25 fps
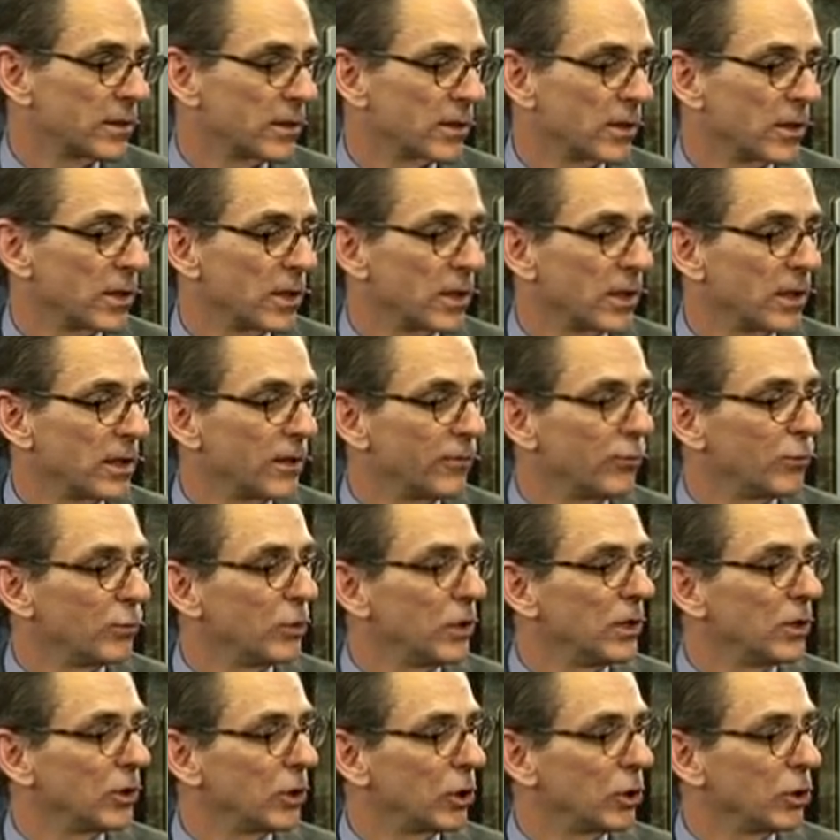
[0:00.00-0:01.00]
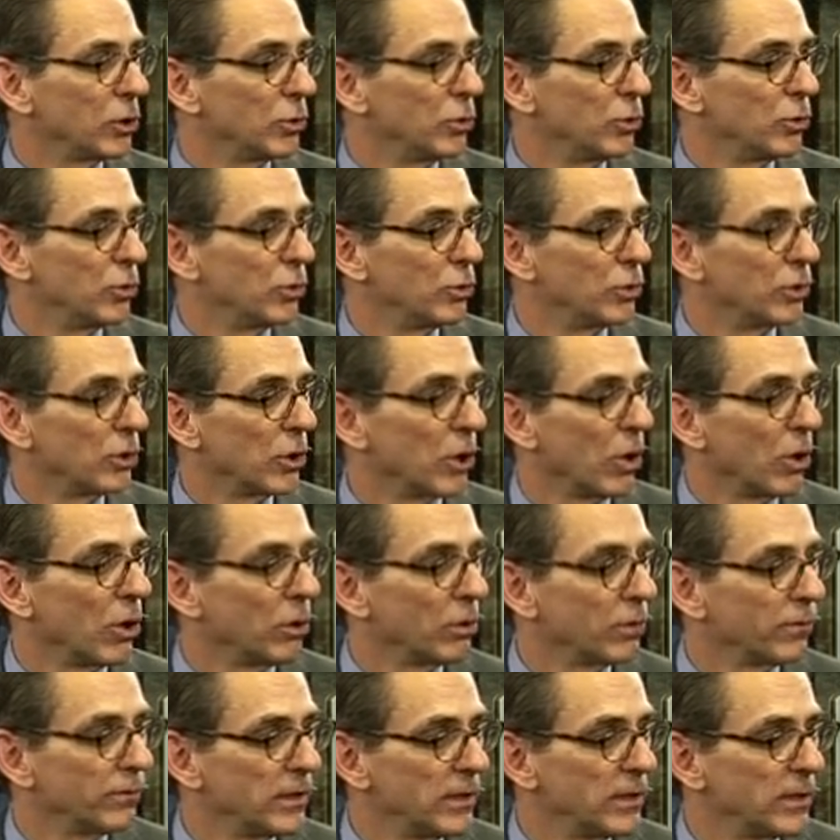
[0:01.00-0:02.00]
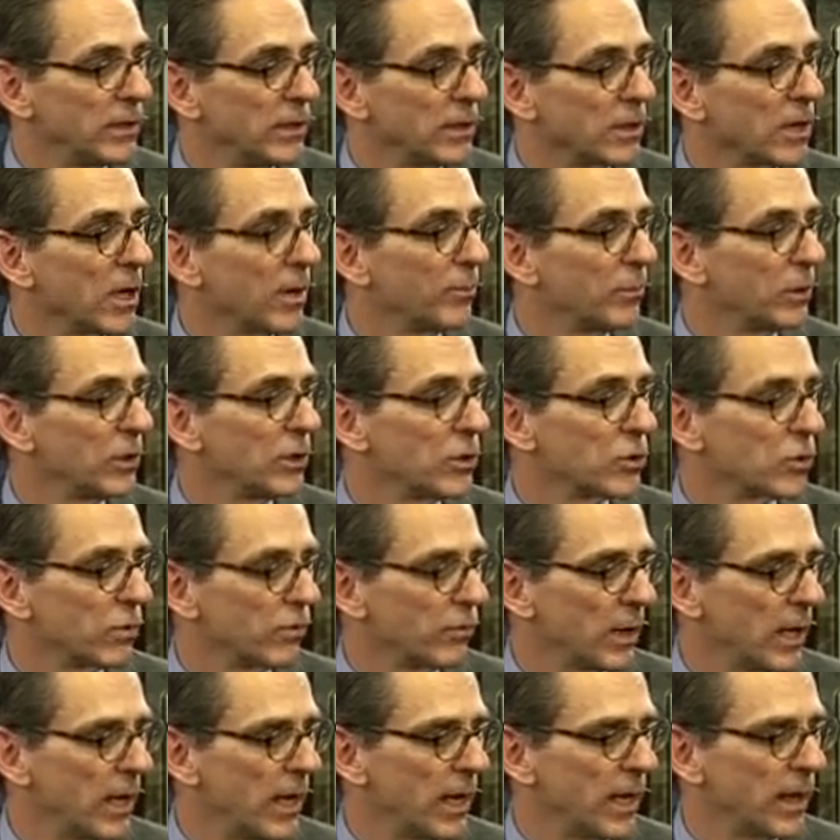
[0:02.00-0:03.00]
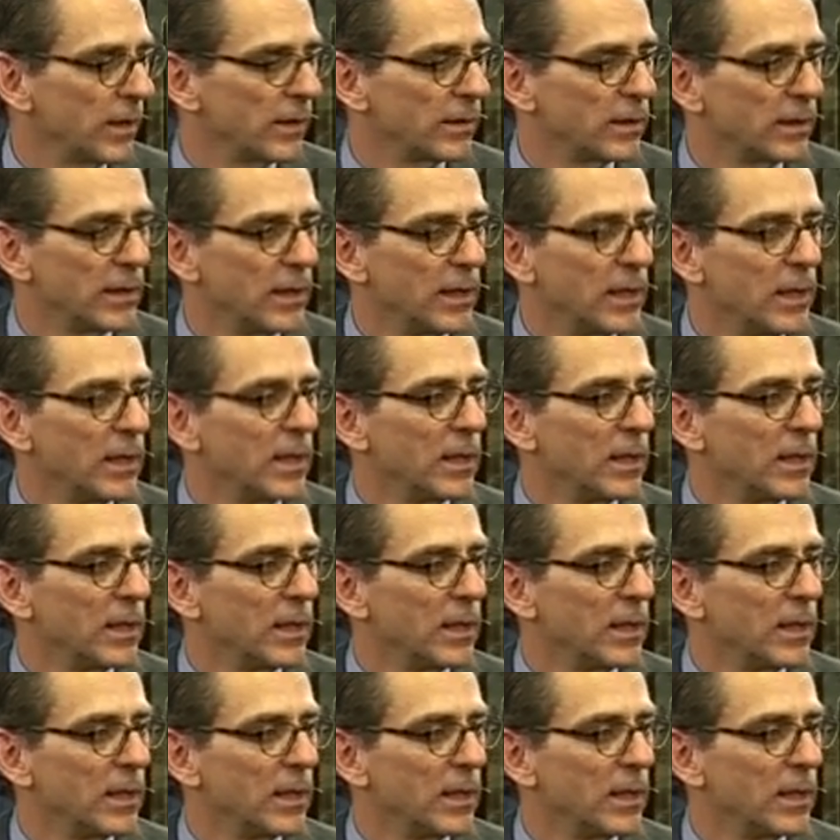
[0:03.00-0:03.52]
if we include all of the company's overhead,